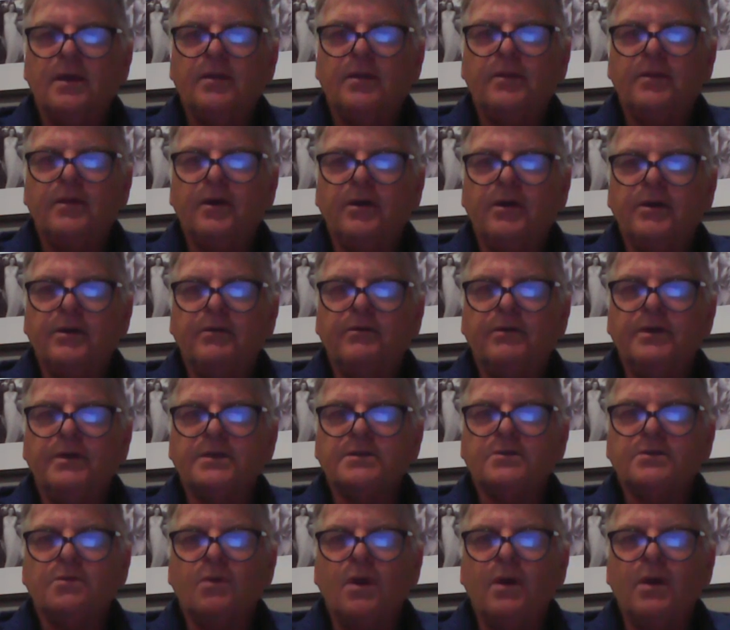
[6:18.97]
And the only
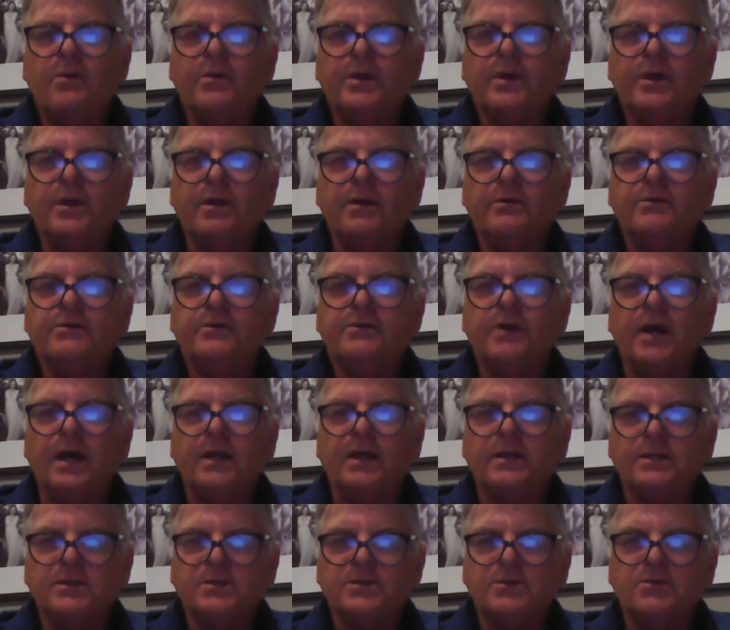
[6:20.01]
reason why we go to
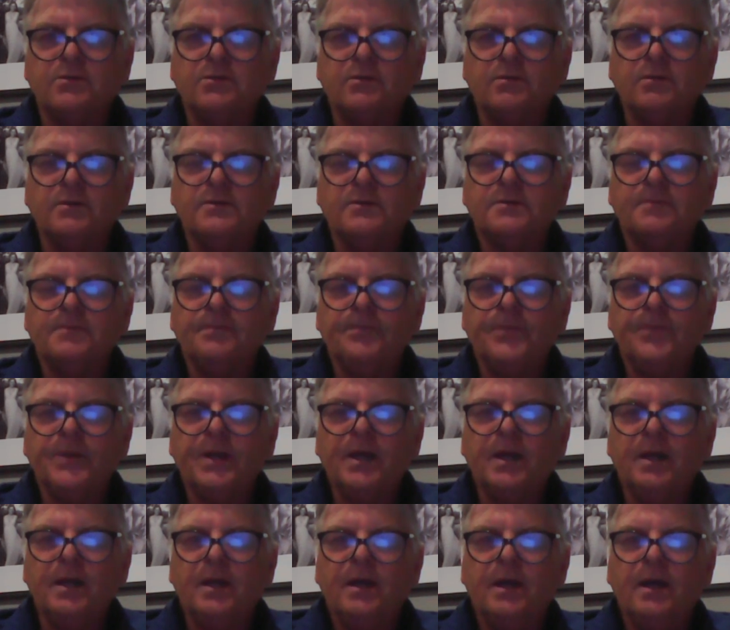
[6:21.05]
other schools,
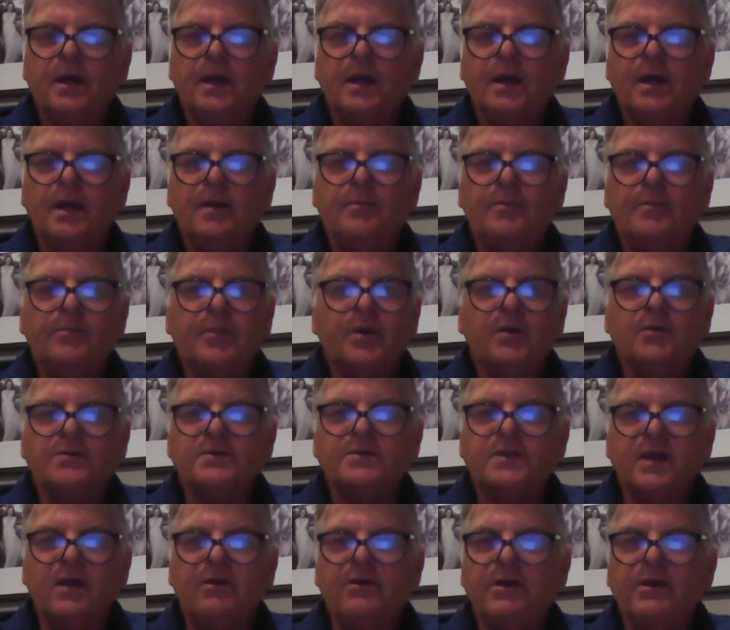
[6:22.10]
um, because they
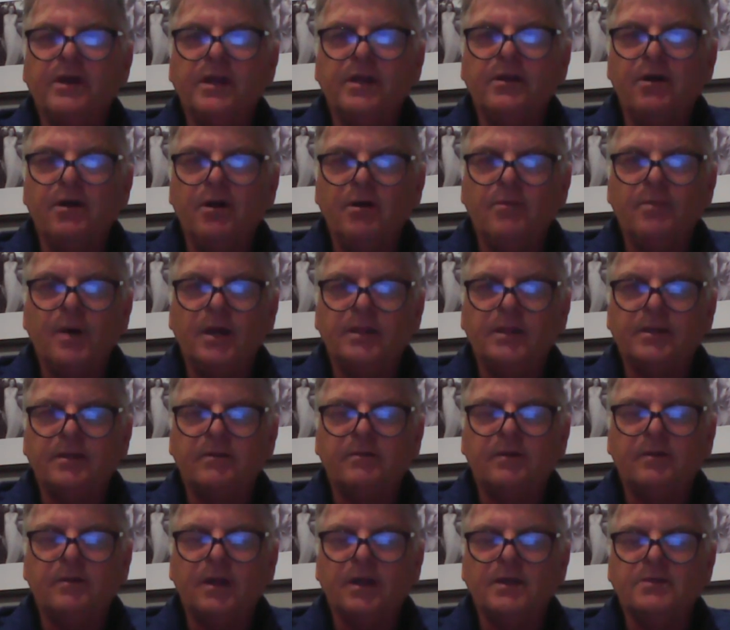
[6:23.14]
already know about the
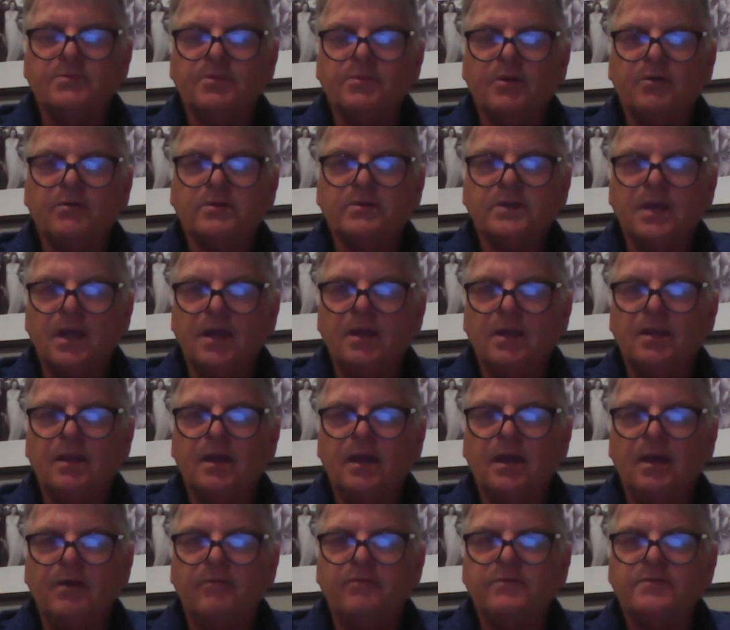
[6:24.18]
thing, is because A, they
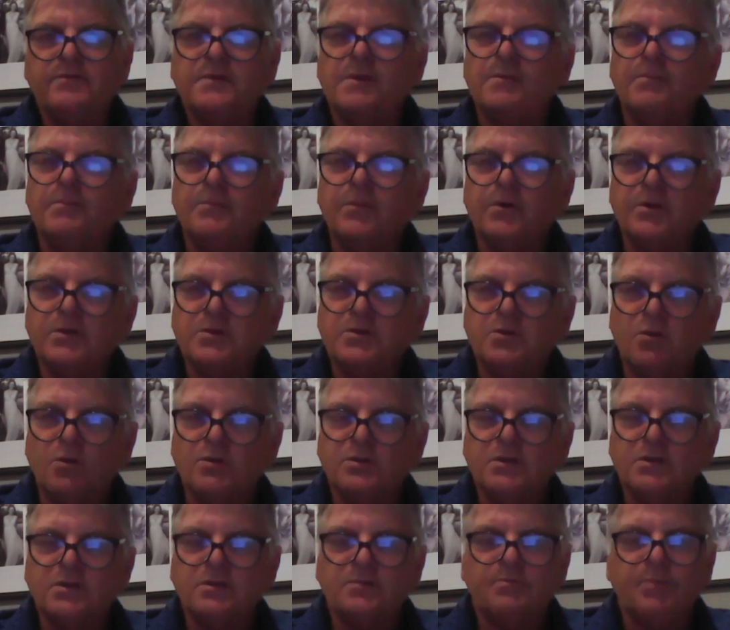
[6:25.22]
have some
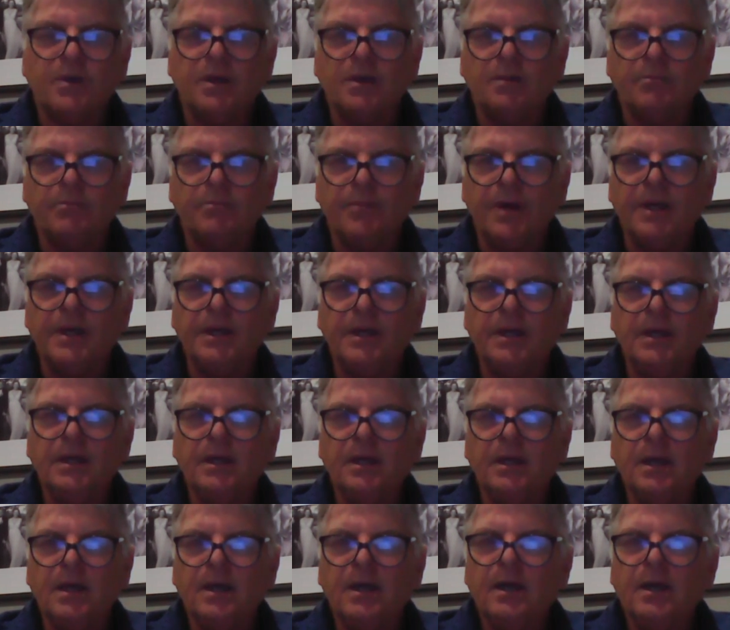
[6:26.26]
resources, being money,
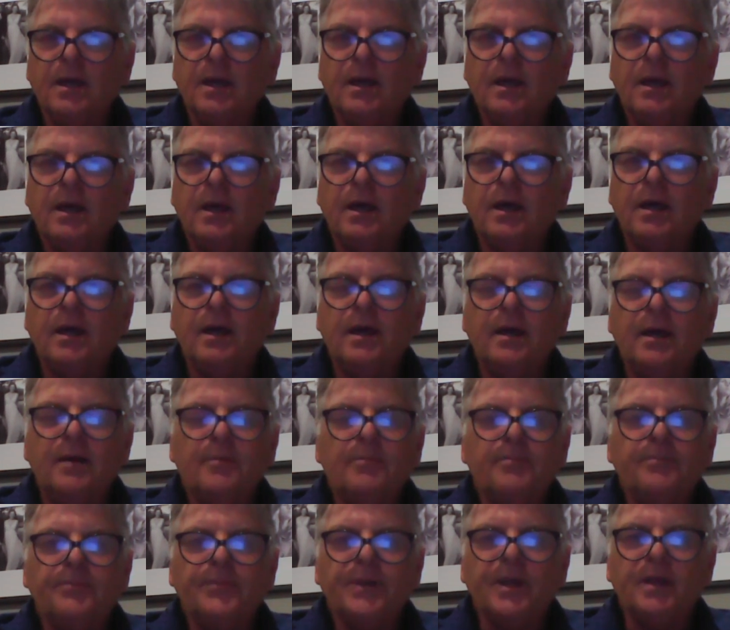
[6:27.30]
um,
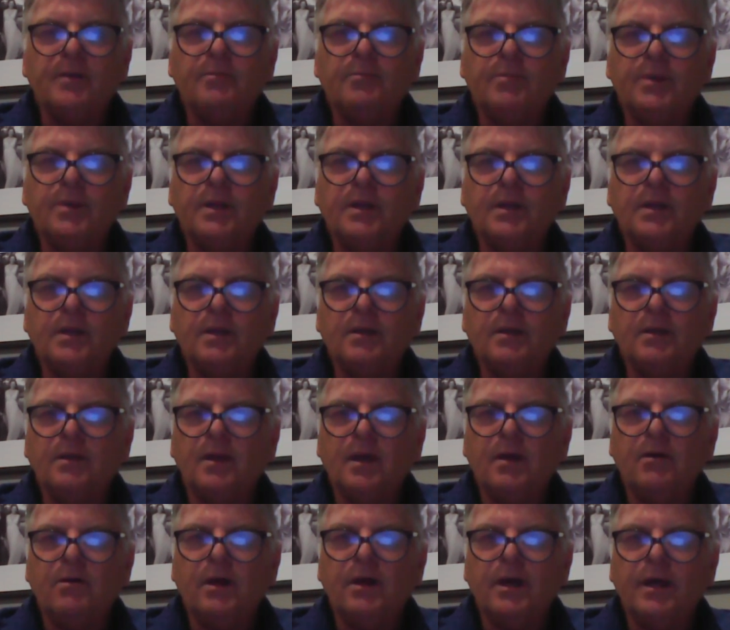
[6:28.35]
and B, they
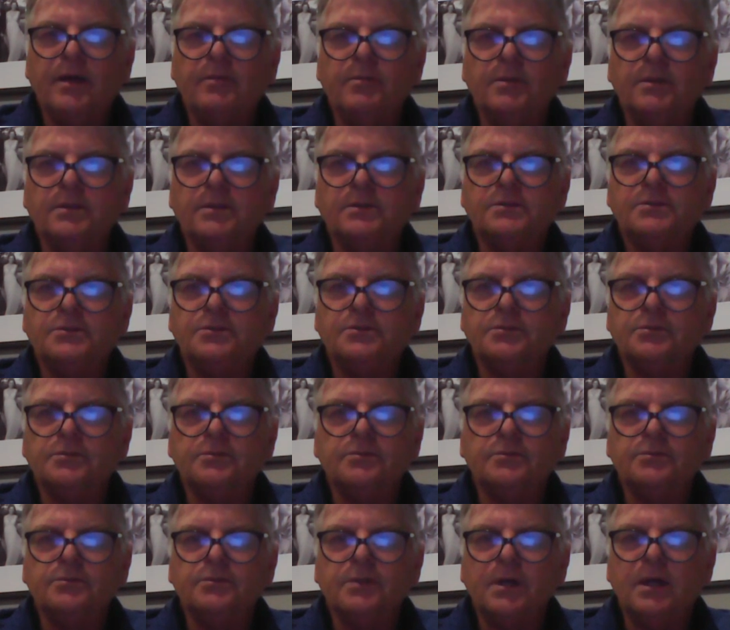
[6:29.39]
are able to,
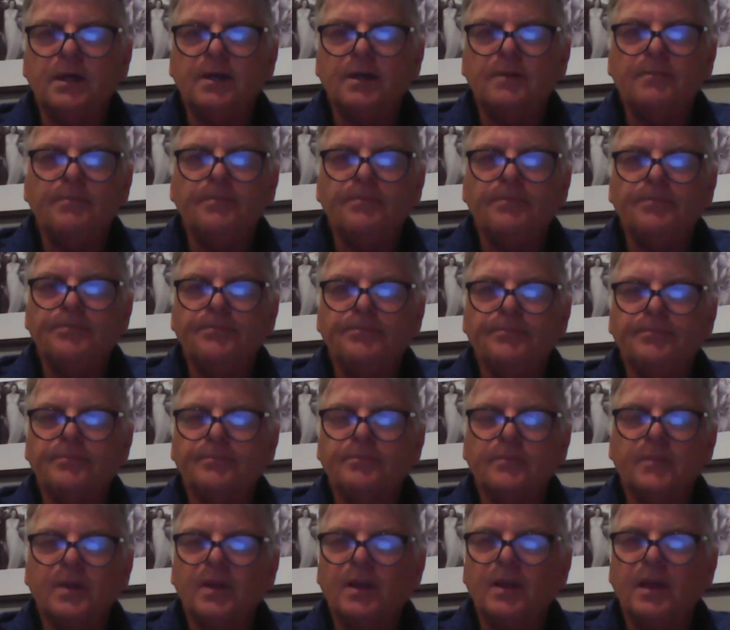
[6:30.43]
um,
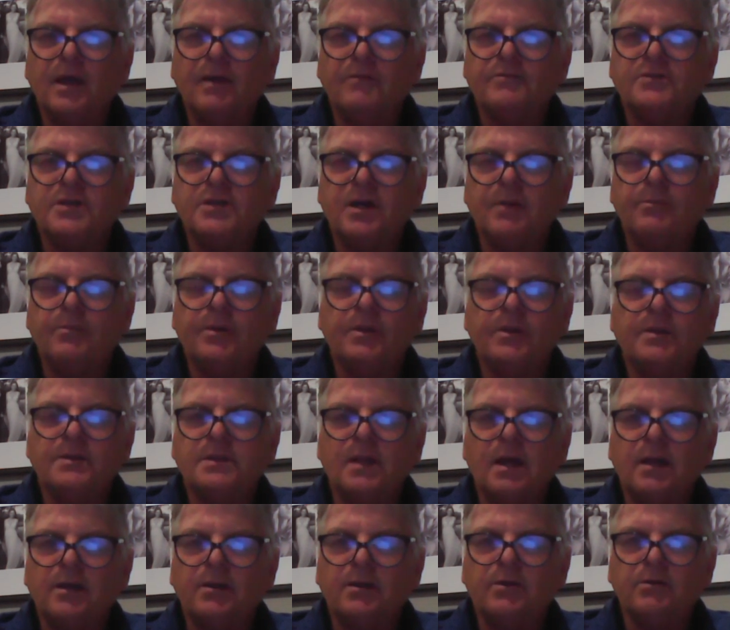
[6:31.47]
they have champions like
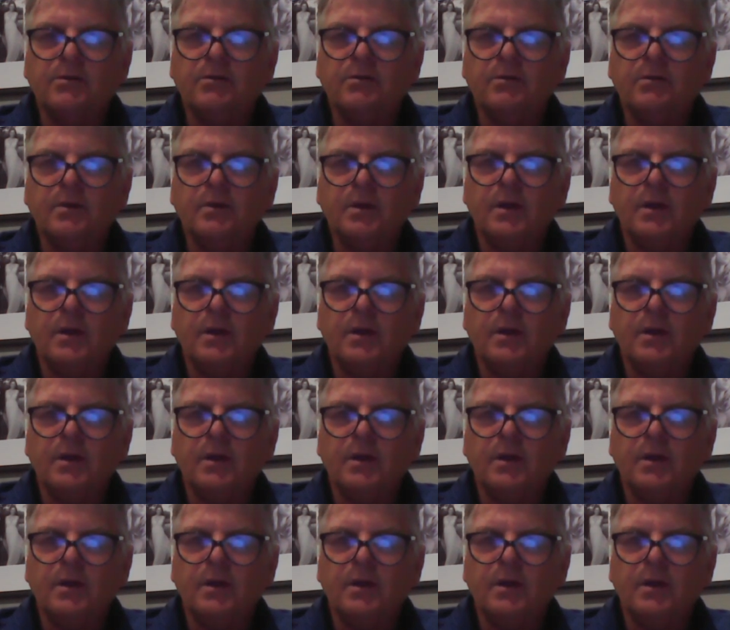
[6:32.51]
you,